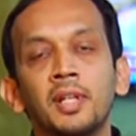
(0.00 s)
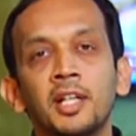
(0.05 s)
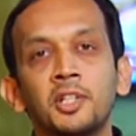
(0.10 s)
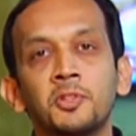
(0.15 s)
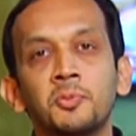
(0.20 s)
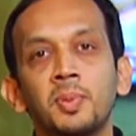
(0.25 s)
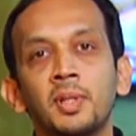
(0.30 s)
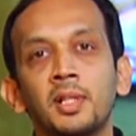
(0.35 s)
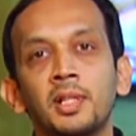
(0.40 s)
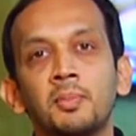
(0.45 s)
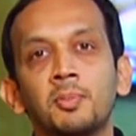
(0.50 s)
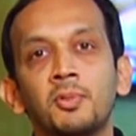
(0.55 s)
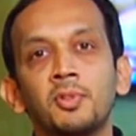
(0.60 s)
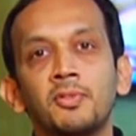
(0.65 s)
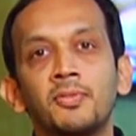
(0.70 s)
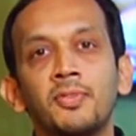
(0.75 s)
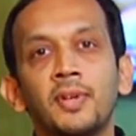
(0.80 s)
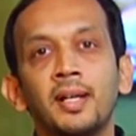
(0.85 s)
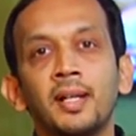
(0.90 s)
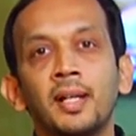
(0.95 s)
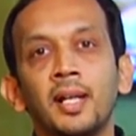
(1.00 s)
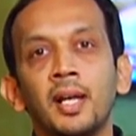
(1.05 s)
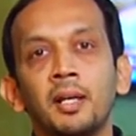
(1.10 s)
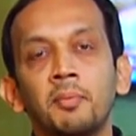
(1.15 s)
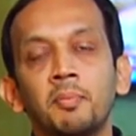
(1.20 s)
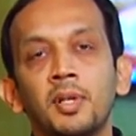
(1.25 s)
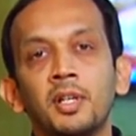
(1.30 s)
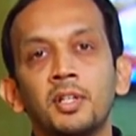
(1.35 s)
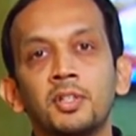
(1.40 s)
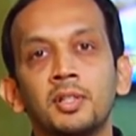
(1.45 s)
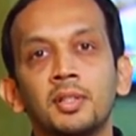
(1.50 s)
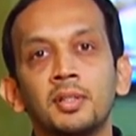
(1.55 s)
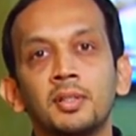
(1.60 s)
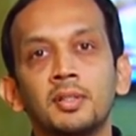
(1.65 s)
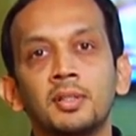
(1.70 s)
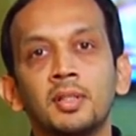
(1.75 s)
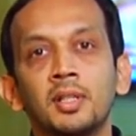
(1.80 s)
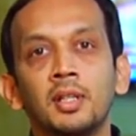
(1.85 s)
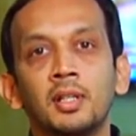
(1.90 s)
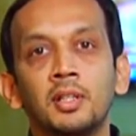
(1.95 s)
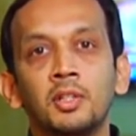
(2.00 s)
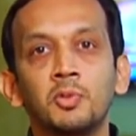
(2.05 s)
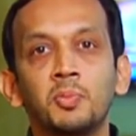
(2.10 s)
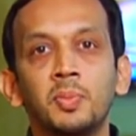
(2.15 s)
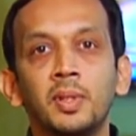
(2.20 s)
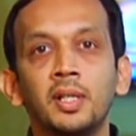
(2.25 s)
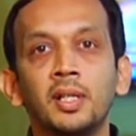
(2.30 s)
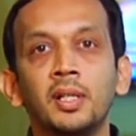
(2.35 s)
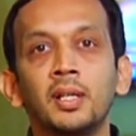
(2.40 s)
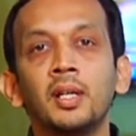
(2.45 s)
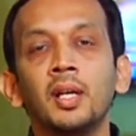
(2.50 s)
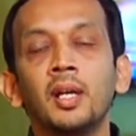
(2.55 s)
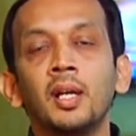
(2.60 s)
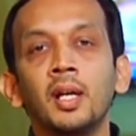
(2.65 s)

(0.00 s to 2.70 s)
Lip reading: expect about 5 lakh patients to be